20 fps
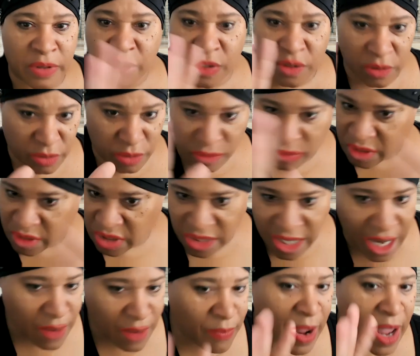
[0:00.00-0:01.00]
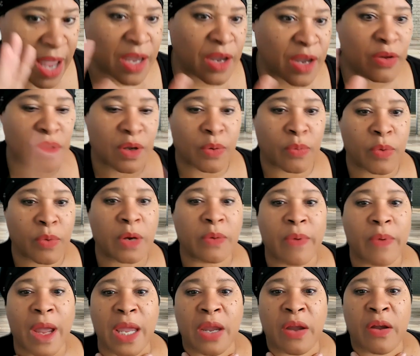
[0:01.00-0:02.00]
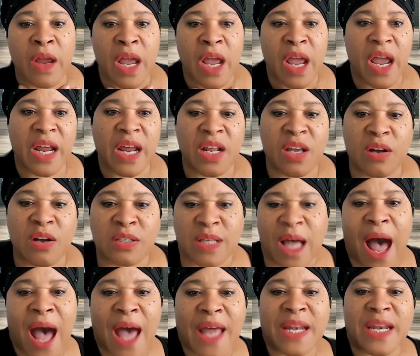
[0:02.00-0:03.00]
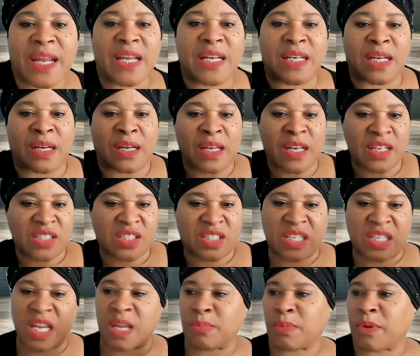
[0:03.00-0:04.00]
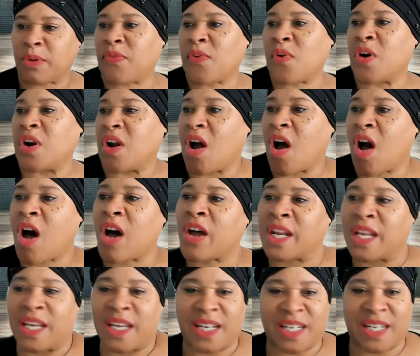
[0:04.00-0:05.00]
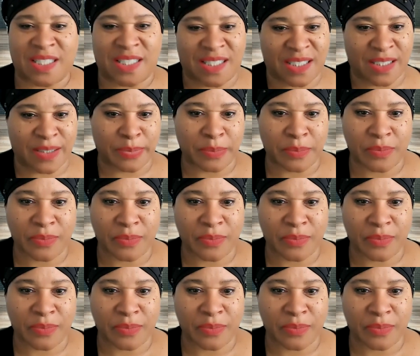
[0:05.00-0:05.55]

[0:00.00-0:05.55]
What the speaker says: You know, you can stay right here. You can work right here. And he goes, I need to sing before an audience.